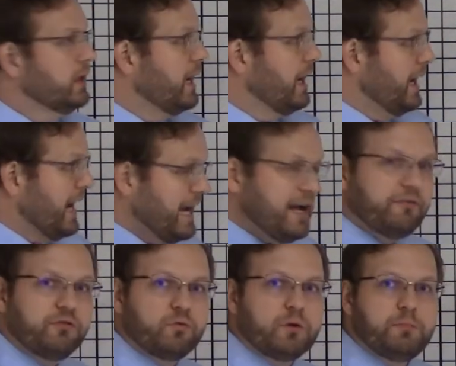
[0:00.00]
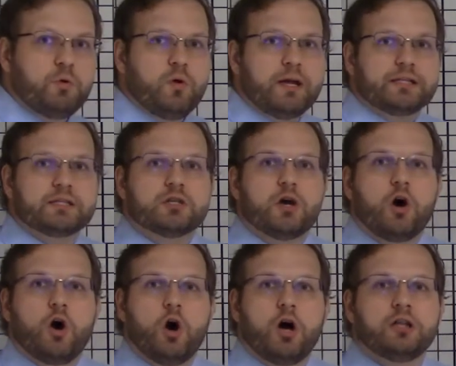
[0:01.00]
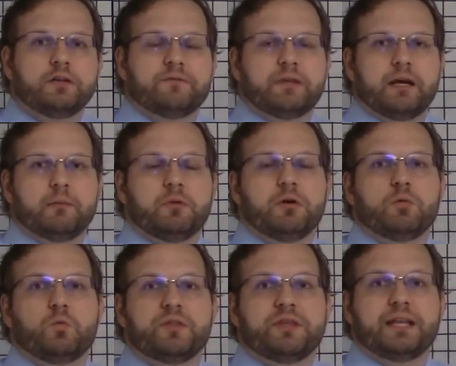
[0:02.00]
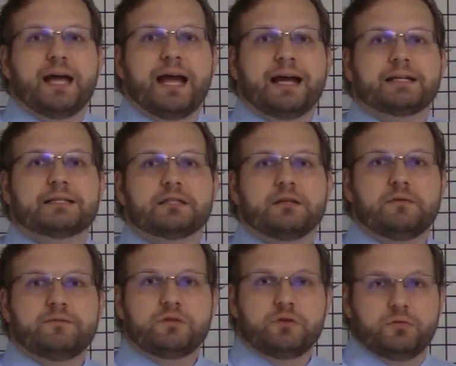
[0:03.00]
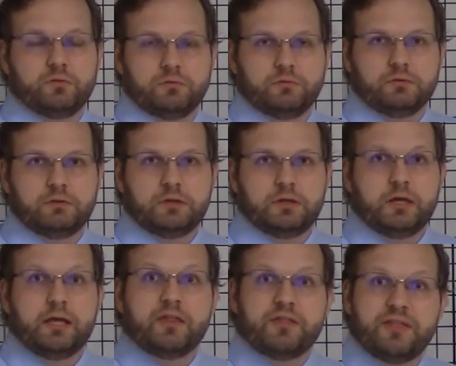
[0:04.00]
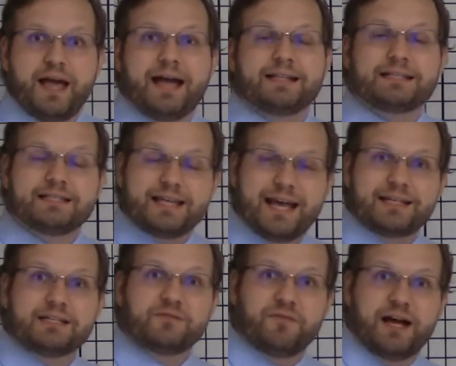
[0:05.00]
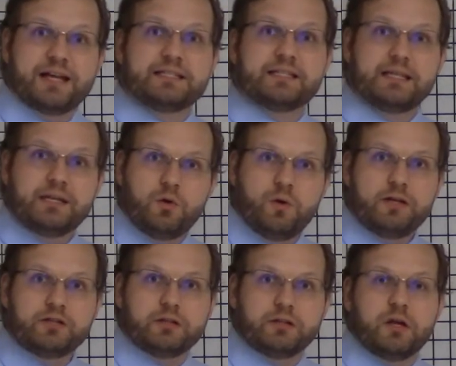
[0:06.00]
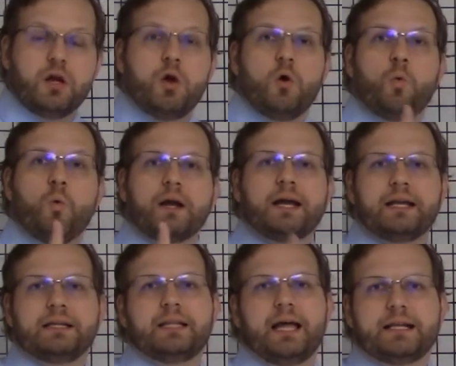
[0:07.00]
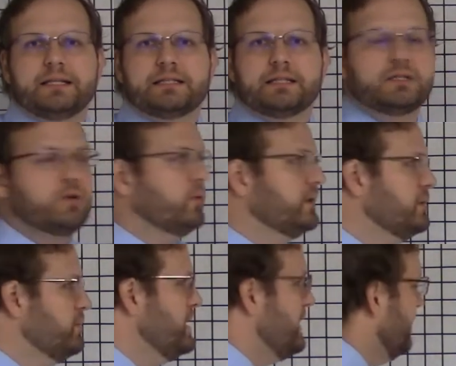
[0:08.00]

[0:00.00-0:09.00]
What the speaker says: I have 3 points, all of them with an x of 2. That satisfies the equation. What kind of line is this going to be?